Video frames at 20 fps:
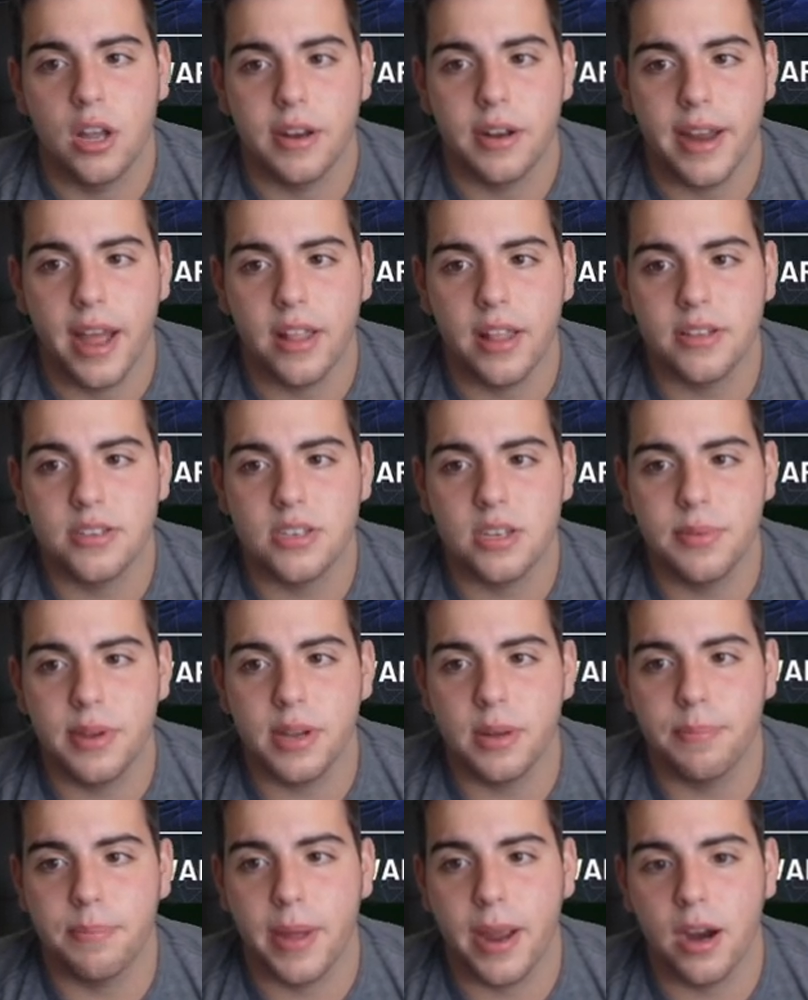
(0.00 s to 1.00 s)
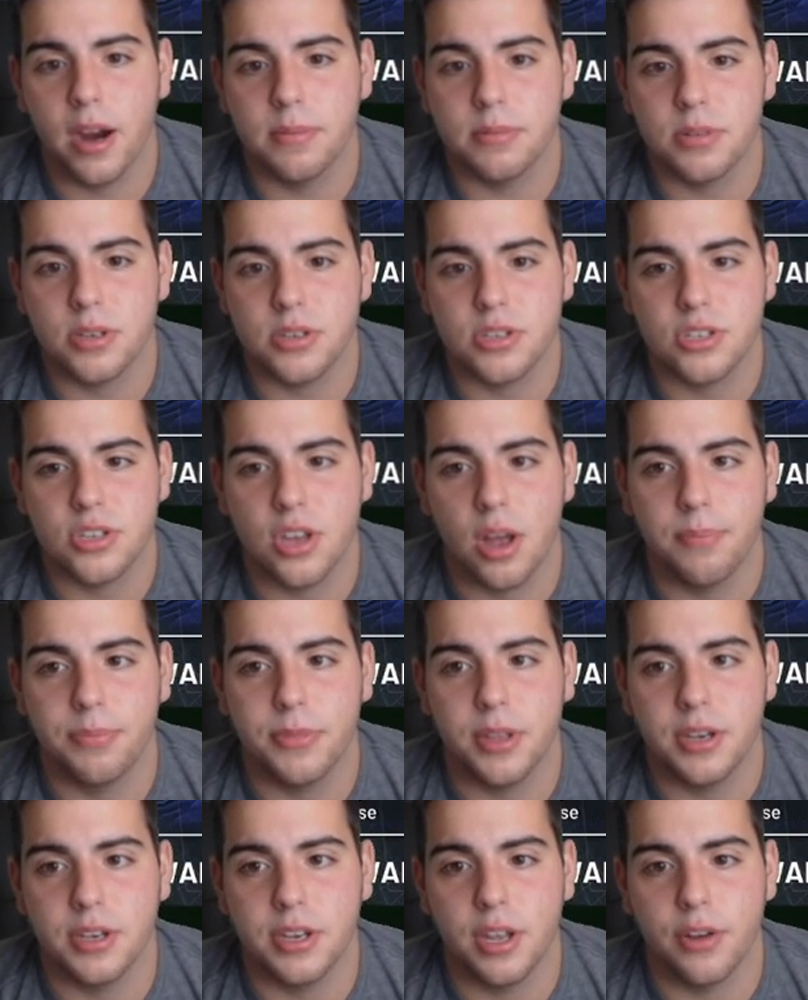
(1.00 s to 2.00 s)
Now, let's see if we compare him to
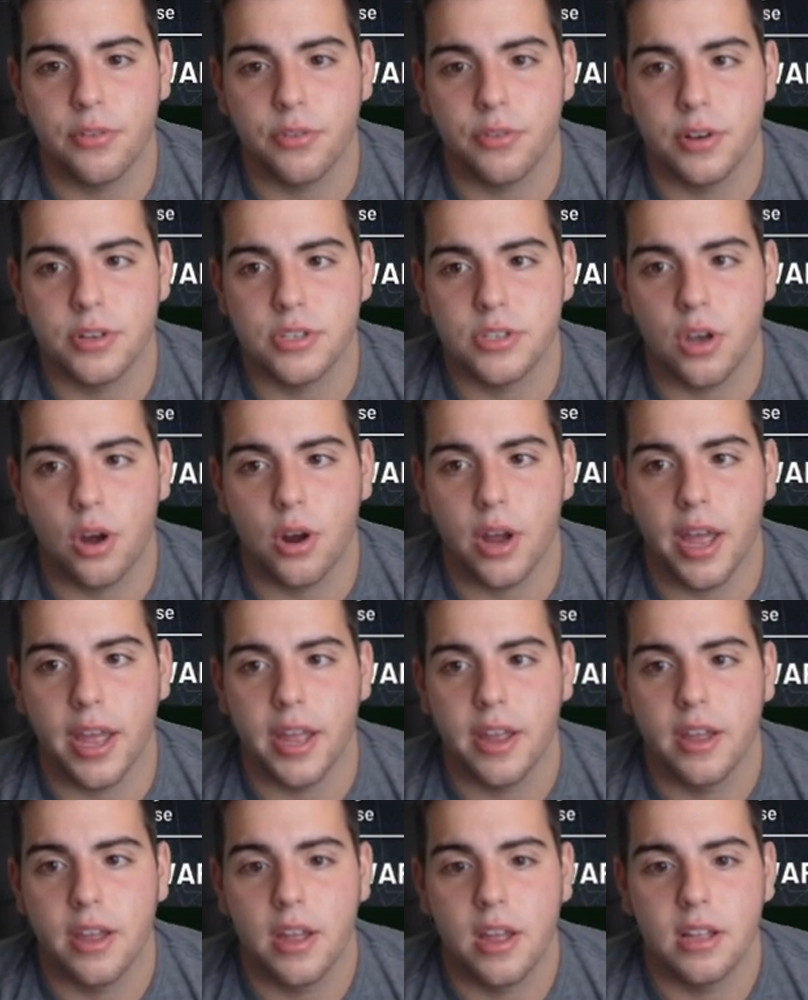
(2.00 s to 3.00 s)
something different. So, okay.